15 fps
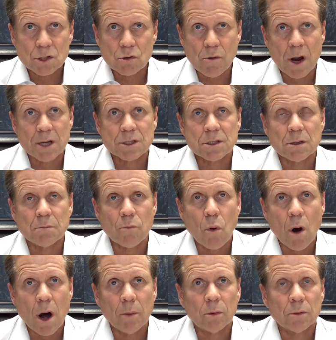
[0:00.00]
stress and
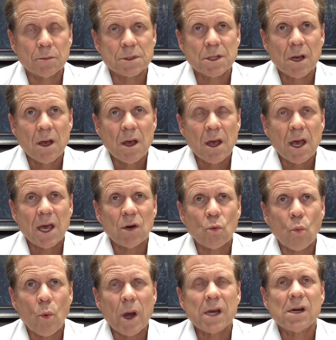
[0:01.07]
problems
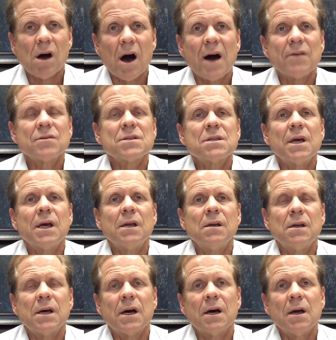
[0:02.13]
and write-offs and